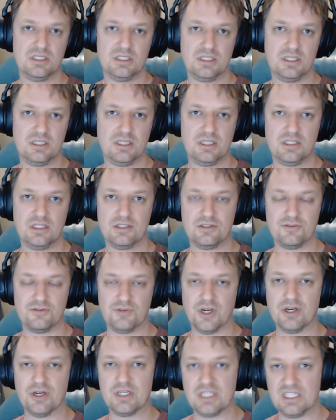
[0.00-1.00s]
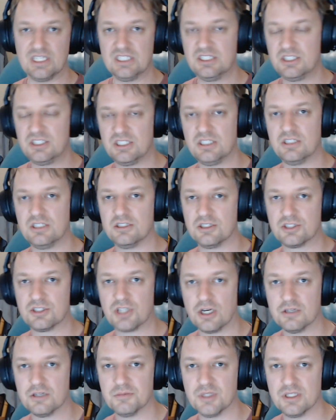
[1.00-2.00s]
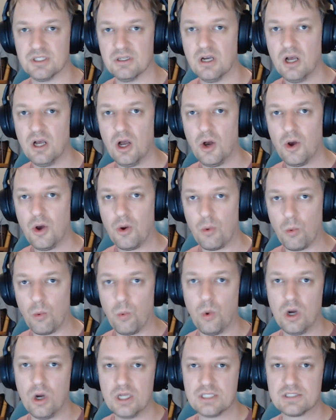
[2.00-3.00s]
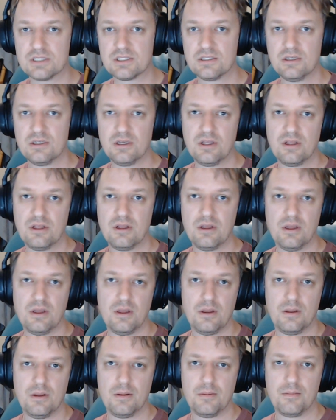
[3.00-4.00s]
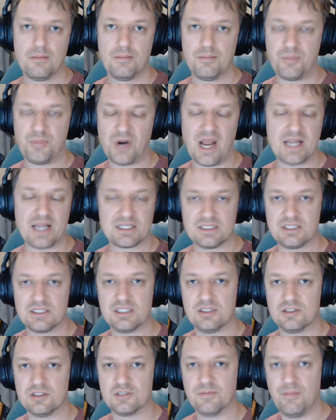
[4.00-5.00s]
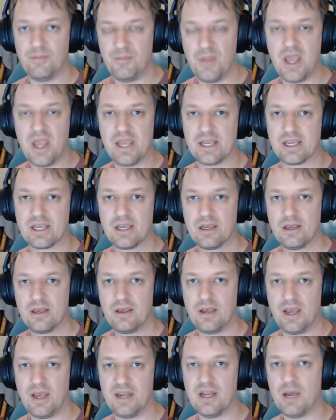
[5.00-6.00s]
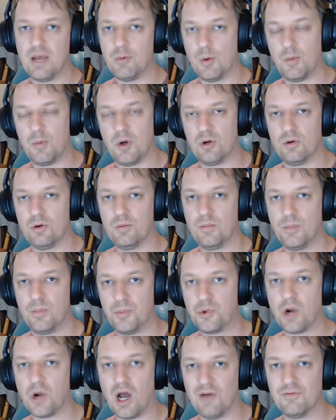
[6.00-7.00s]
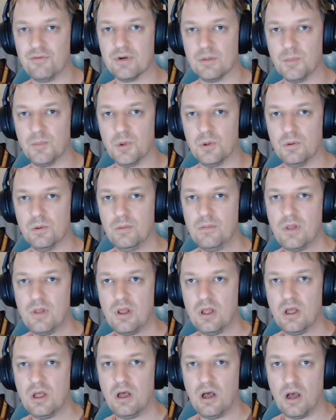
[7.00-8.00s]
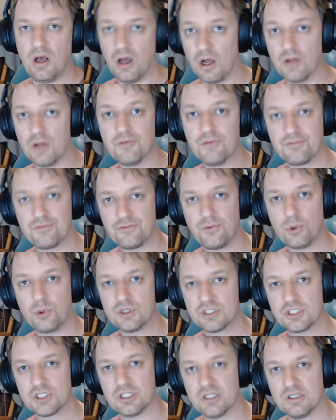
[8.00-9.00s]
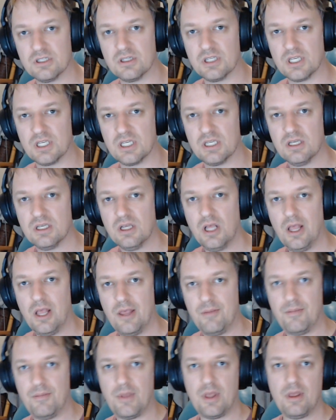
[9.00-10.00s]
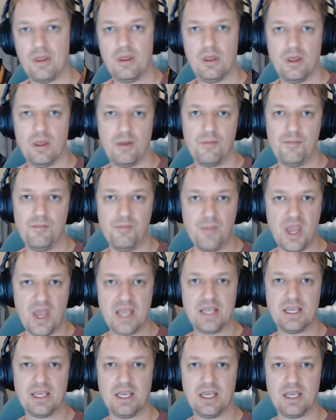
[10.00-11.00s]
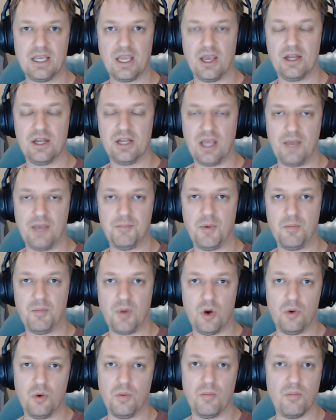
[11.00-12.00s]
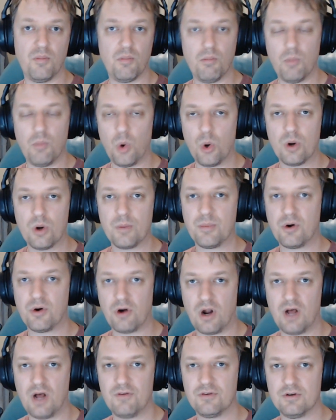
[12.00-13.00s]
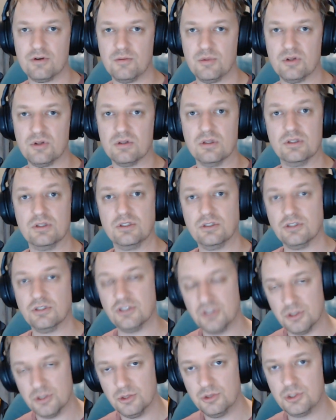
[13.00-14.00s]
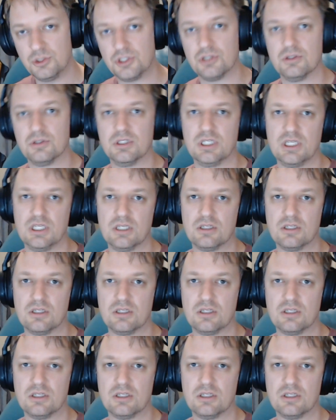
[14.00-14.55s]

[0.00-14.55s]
It's very easy to determine what practices make an MMO profitable. Unfortunately, making an MMO more profitable usually